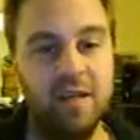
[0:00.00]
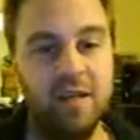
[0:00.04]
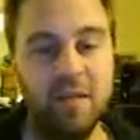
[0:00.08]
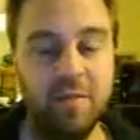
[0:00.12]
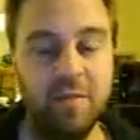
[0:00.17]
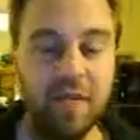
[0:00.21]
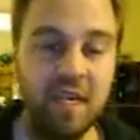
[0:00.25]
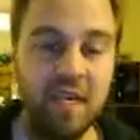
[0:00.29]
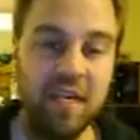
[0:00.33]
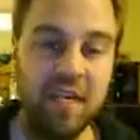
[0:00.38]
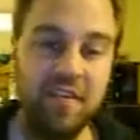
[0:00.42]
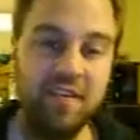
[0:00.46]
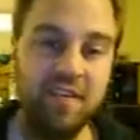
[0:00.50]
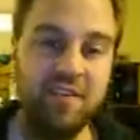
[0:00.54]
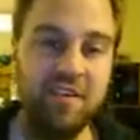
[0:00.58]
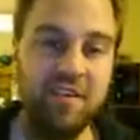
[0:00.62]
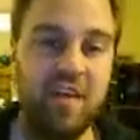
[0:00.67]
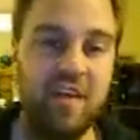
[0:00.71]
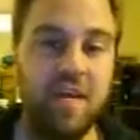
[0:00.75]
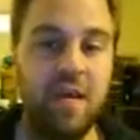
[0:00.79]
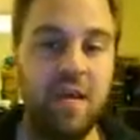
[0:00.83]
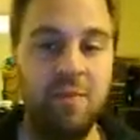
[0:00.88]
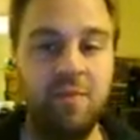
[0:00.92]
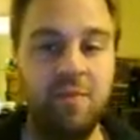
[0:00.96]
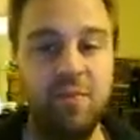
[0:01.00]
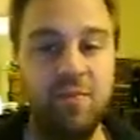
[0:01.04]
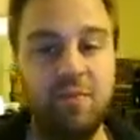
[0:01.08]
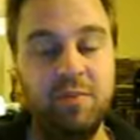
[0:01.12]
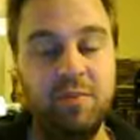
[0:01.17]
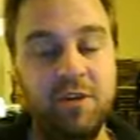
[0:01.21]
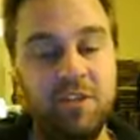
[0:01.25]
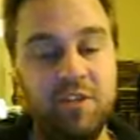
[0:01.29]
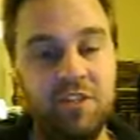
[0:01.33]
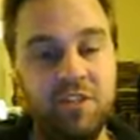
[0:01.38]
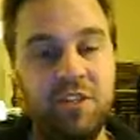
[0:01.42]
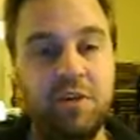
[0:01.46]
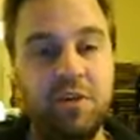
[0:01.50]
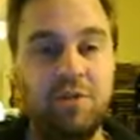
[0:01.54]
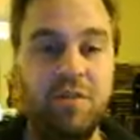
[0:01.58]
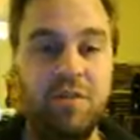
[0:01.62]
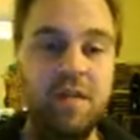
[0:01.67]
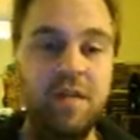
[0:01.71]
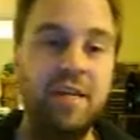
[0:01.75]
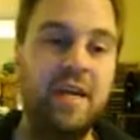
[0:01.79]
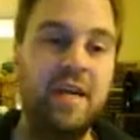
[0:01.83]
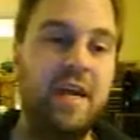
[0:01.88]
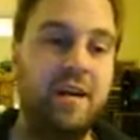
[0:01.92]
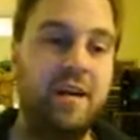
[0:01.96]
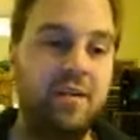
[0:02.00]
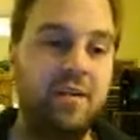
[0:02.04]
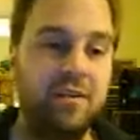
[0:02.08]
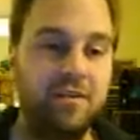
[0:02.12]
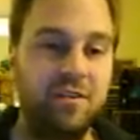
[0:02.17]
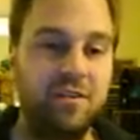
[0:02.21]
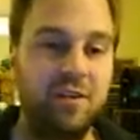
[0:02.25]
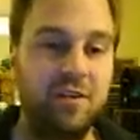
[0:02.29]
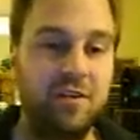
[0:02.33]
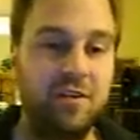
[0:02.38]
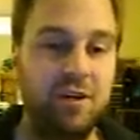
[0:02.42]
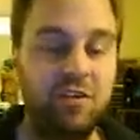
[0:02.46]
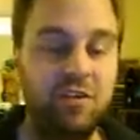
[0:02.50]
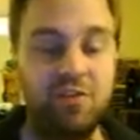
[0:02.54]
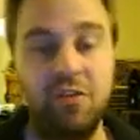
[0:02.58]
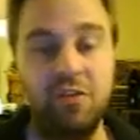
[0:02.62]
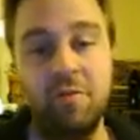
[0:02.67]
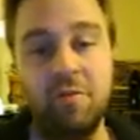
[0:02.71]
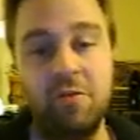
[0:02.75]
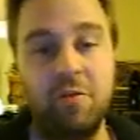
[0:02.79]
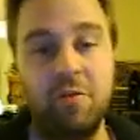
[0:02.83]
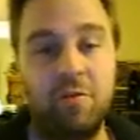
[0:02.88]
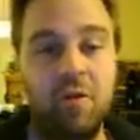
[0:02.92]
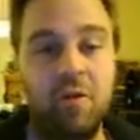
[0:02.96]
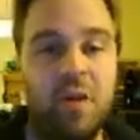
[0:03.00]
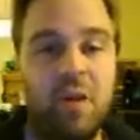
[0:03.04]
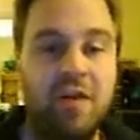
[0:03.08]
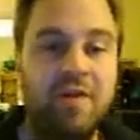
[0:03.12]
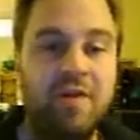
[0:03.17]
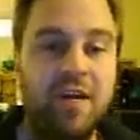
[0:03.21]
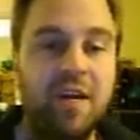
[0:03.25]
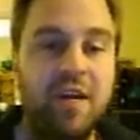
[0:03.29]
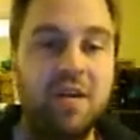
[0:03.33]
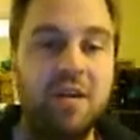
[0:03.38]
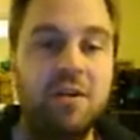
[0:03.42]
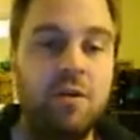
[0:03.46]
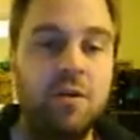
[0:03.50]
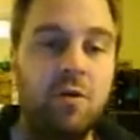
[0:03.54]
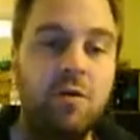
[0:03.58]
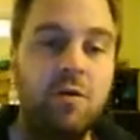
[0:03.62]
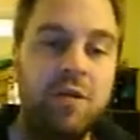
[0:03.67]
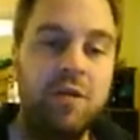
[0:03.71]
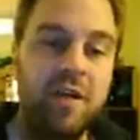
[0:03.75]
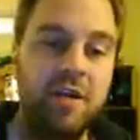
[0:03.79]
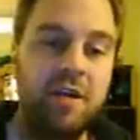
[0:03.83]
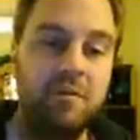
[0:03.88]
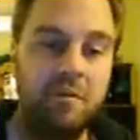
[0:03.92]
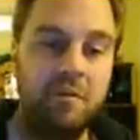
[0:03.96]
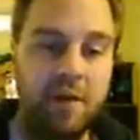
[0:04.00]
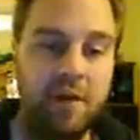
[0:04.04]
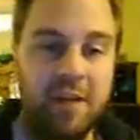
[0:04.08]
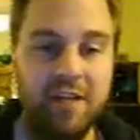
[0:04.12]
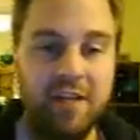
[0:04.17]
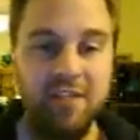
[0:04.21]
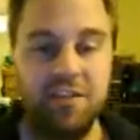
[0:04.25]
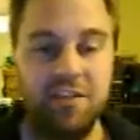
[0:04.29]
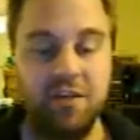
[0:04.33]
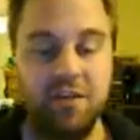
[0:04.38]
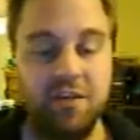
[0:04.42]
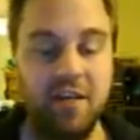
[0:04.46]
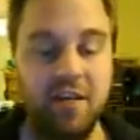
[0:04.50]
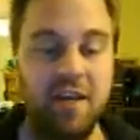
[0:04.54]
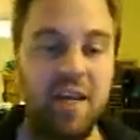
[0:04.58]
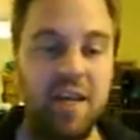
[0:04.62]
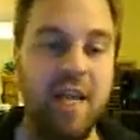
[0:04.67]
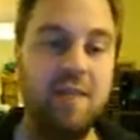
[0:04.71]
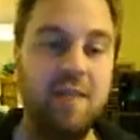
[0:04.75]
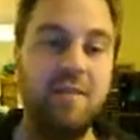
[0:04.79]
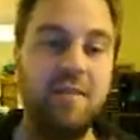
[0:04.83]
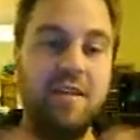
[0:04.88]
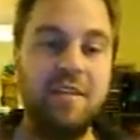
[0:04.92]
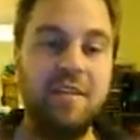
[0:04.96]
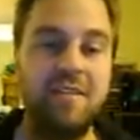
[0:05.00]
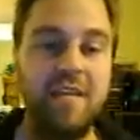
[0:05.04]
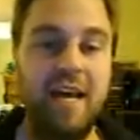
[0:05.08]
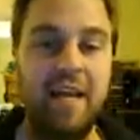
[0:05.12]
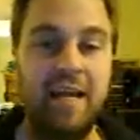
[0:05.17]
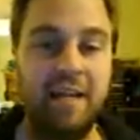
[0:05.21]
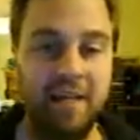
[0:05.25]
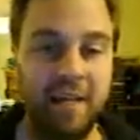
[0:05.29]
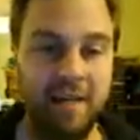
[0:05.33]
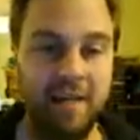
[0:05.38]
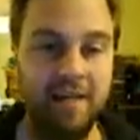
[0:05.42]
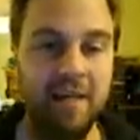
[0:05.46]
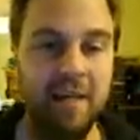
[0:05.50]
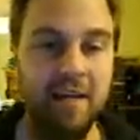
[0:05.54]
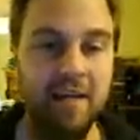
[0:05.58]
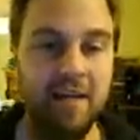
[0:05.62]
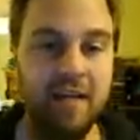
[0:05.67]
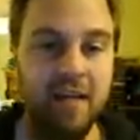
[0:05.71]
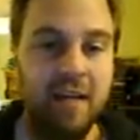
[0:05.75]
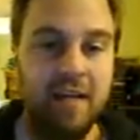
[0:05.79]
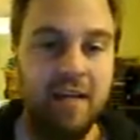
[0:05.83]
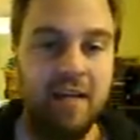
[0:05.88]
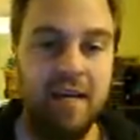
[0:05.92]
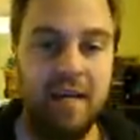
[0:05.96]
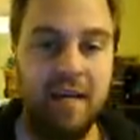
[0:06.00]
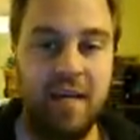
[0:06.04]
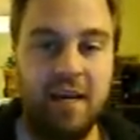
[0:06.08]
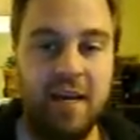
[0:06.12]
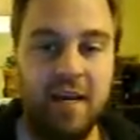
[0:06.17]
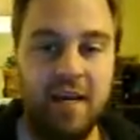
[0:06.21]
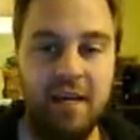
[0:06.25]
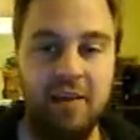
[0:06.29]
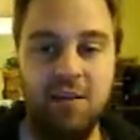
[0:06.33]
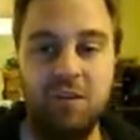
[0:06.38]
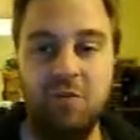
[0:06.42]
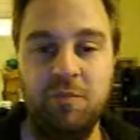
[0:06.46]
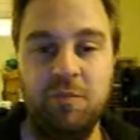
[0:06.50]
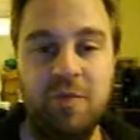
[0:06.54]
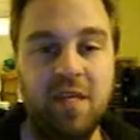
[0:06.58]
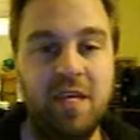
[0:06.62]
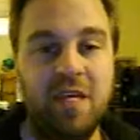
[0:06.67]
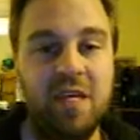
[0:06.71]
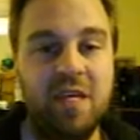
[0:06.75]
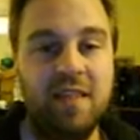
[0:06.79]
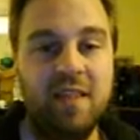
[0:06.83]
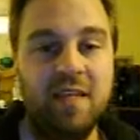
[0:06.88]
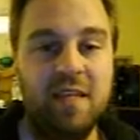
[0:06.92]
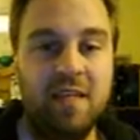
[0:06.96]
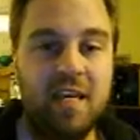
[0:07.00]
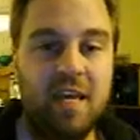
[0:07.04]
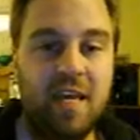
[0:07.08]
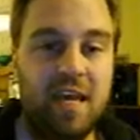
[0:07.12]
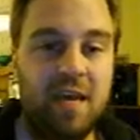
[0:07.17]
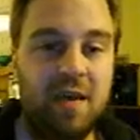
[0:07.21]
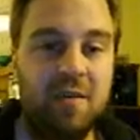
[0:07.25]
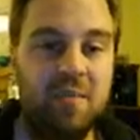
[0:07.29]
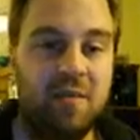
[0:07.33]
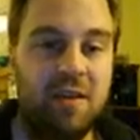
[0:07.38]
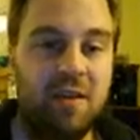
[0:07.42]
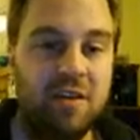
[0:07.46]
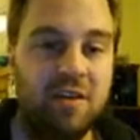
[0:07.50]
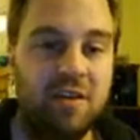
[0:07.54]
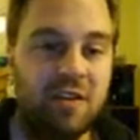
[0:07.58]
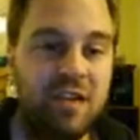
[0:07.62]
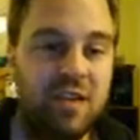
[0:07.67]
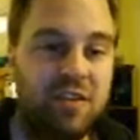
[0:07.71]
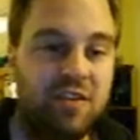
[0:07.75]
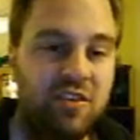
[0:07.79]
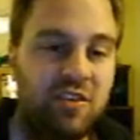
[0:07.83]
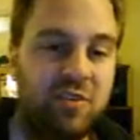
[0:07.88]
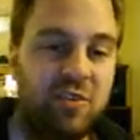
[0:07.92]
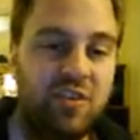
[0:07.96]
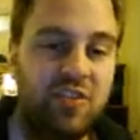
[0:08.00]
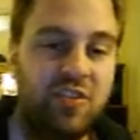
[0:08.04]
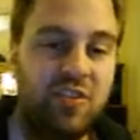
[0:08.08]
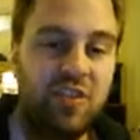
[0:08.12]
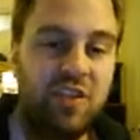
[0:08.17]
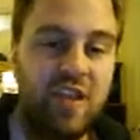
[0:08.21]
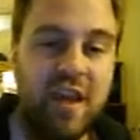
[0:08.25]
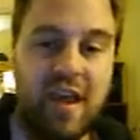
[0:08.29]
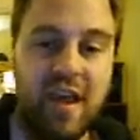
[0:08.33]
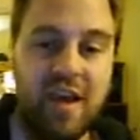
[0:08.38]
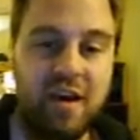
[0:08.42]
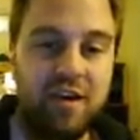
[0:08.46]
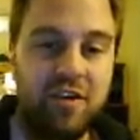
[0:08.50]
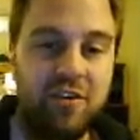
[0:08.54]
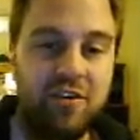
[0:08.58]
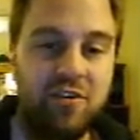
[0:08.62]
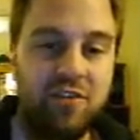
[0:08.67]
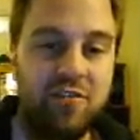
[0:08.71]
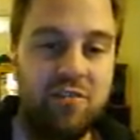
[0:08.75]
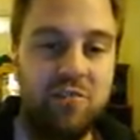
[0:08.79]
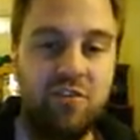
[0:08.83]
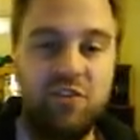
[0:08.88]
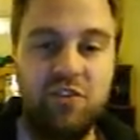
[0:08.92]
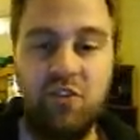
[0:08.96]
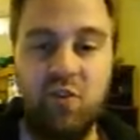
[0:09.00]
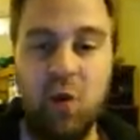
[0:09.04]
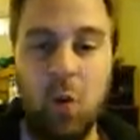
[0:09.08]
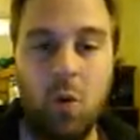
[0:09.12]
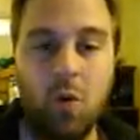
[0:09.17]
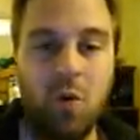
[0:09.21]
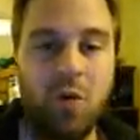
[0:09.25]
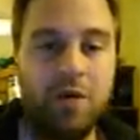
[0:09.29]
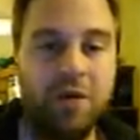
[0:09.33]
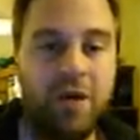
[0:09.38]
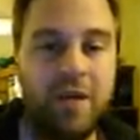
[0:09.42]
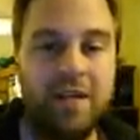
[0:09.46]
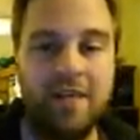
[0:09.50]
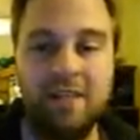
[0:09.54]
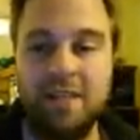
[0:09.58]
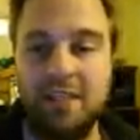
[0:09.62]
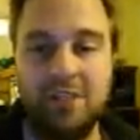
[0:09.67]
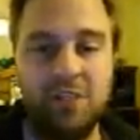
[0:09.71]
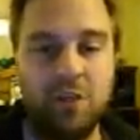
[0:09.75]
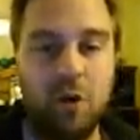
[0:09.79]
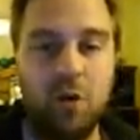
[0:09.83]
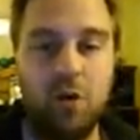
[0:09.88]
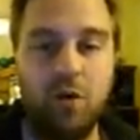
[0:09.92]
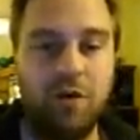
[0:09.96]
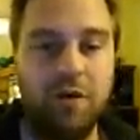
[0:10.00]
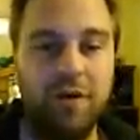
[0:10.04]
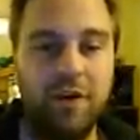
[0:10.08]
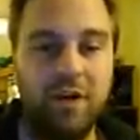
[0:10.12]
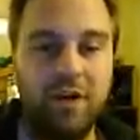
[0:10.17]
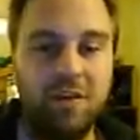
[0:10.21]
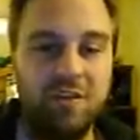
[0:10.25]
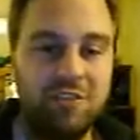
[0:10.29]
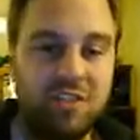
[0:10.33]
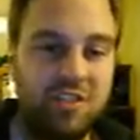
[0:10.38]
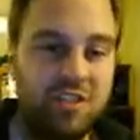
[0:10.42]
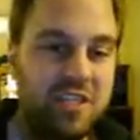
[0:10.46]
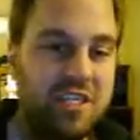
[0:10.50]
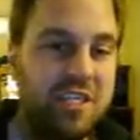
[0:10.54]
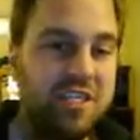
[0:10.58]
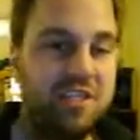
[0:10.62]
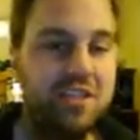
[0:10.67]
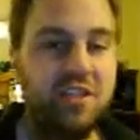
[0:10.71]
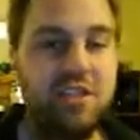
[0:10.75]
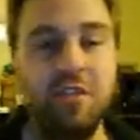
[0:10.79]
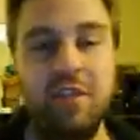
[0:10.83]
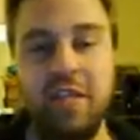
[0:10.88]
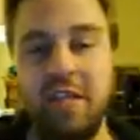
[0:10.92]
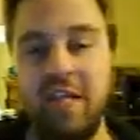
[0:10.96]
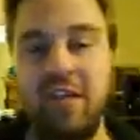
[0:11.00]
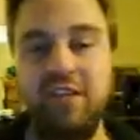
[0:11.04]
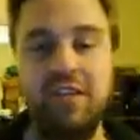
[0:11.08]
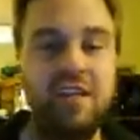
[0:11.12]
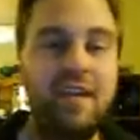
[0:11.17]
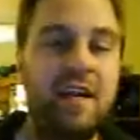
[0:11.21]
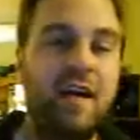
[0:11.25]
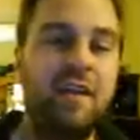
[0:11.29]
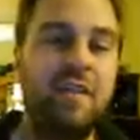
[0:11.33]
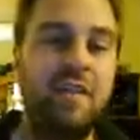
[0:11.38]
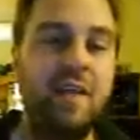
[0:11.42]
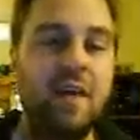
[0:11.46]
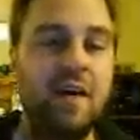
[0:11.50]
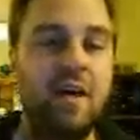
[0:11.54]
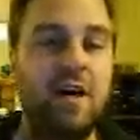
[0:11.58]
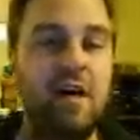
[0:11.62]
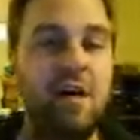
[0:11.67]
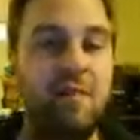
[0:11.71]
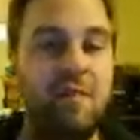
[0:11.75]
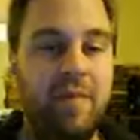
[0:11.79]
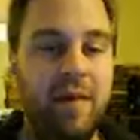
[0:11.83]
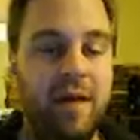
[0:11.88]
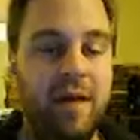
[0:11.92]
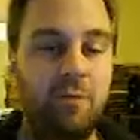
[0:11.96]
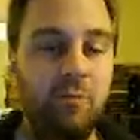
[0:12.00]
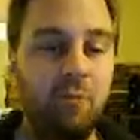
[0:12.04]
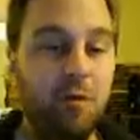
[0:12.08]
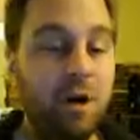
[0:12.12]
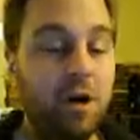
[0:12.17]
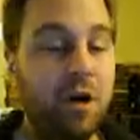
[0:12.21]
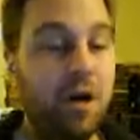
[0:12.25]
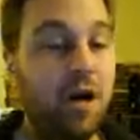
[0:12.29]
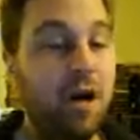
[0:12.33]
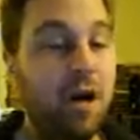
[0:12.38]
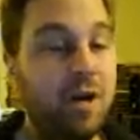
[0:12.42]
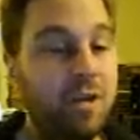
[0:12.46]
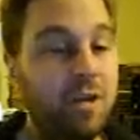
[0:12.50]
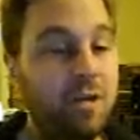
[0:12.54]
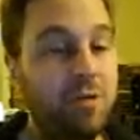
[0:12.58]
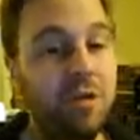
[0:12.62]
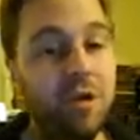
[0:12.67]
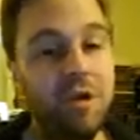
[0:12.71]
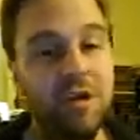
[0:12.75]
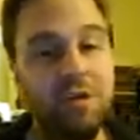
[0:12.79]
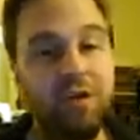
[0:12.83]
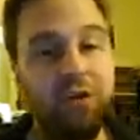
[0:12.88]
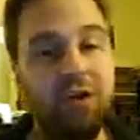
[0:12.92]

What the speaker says: The beginning of this game puts you, the character, assuming the role of a Gondorian ranger named Talion, and you begin the game as a standard story tutorial, just teaching you the ins and outs of the combat. Where are you?